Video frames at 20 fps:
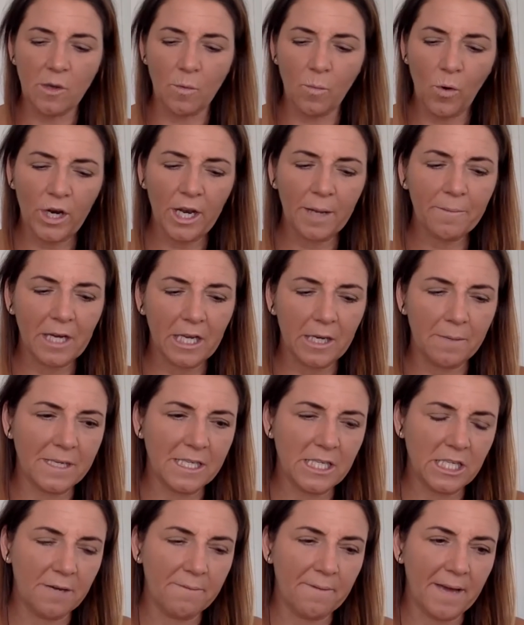So what I'm going to
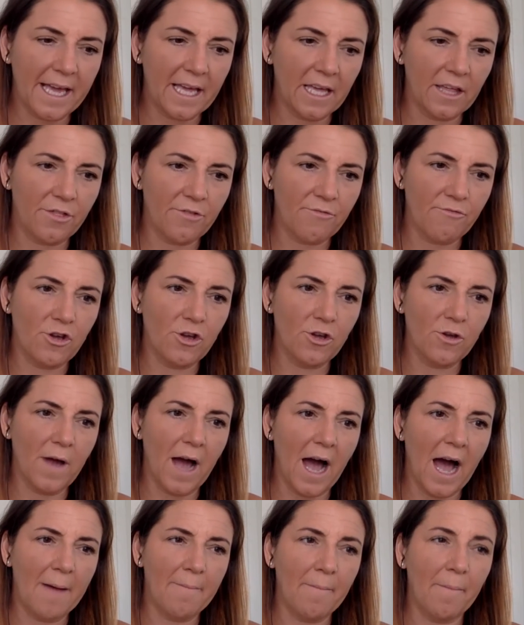be doing through
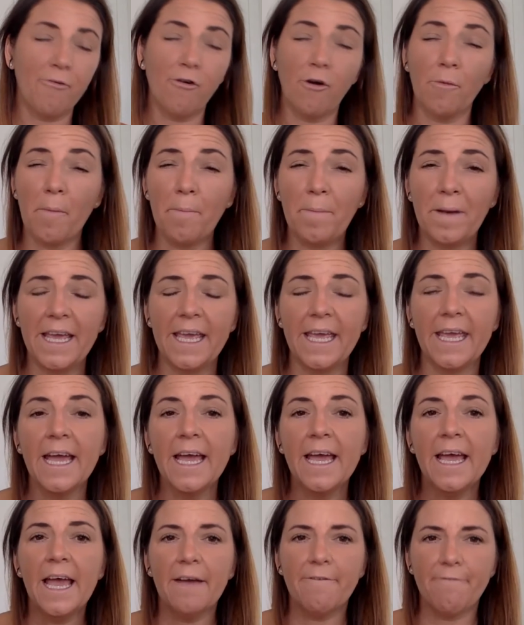
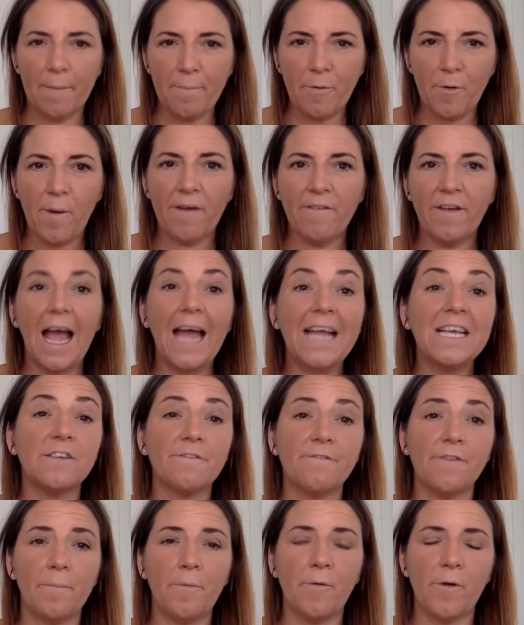probably February, end
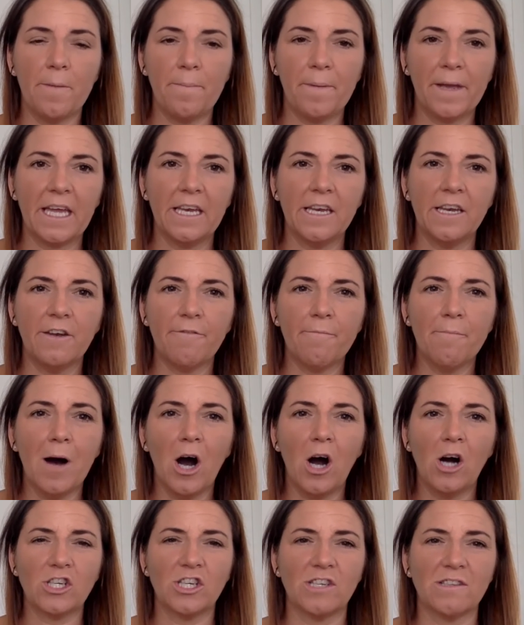of February, beginning of
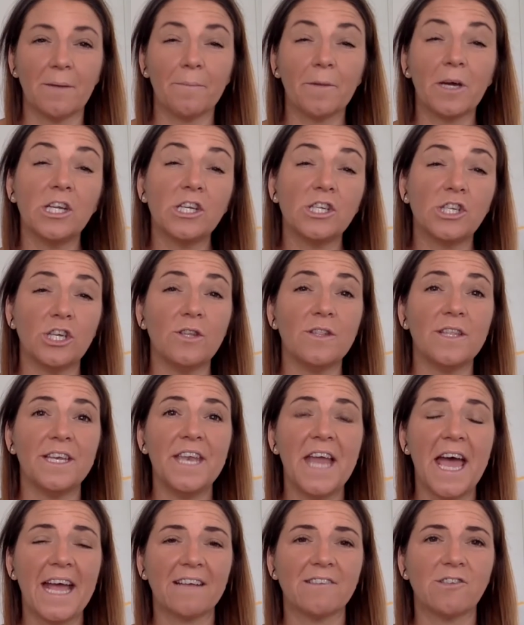March, is I'm going to do the
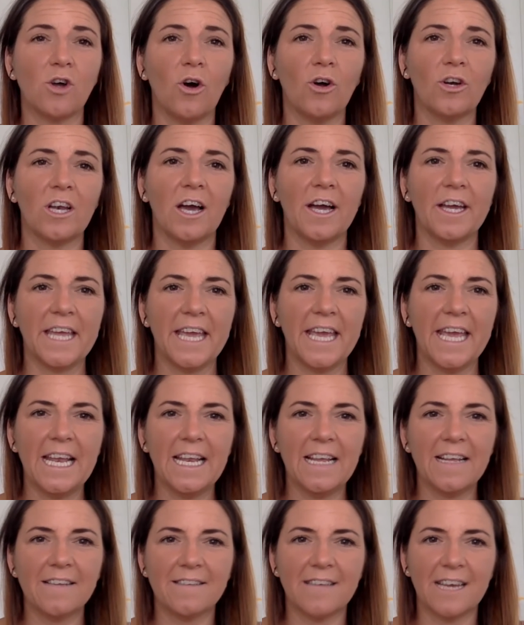next online
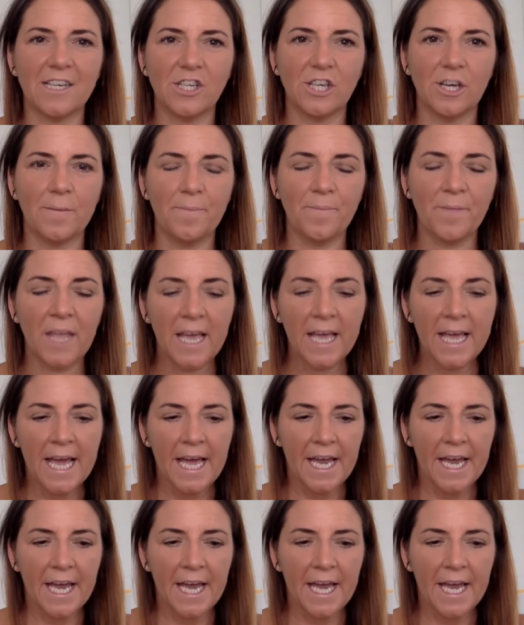healing session.